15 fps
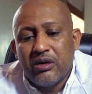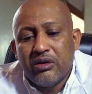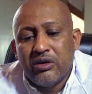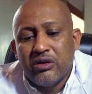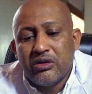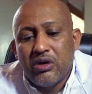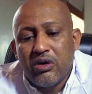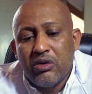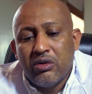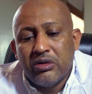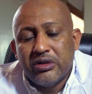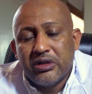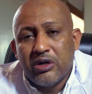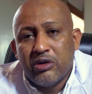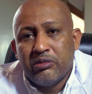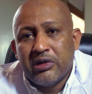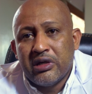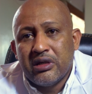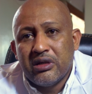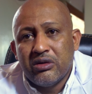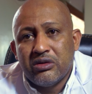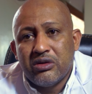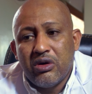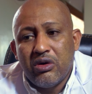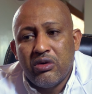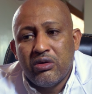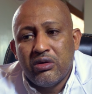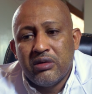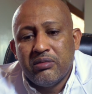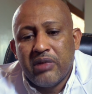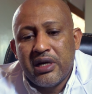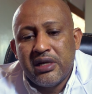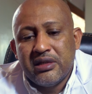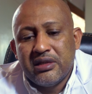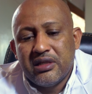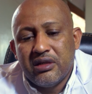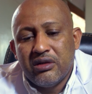Not all trauma, not all burns,